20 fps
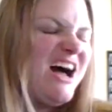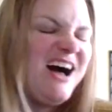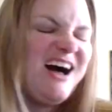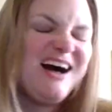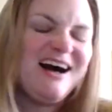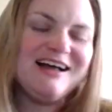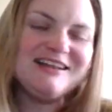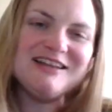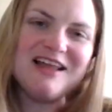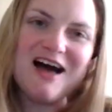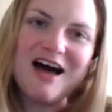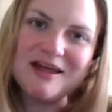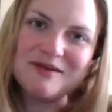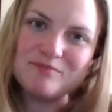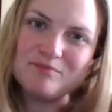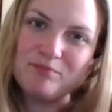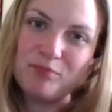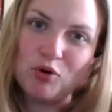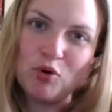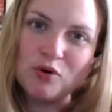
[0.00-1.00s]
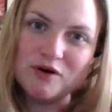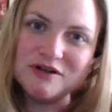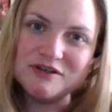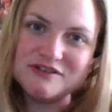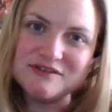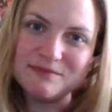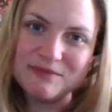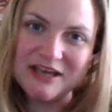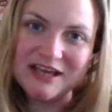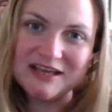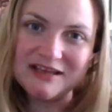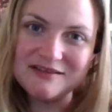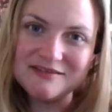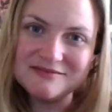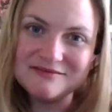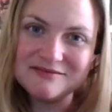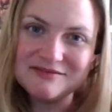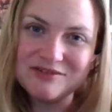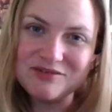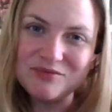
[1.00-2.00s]
a lot bores me,
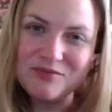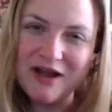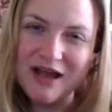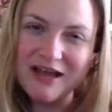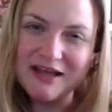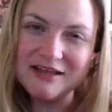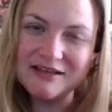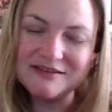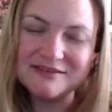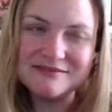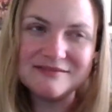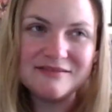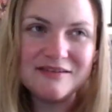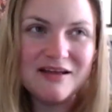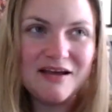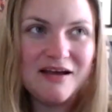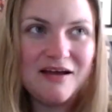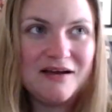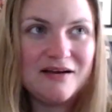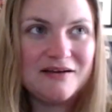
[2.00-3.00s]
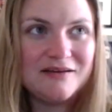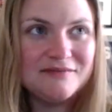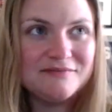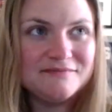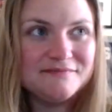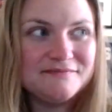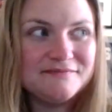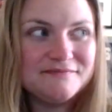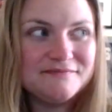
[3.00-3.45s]
right? And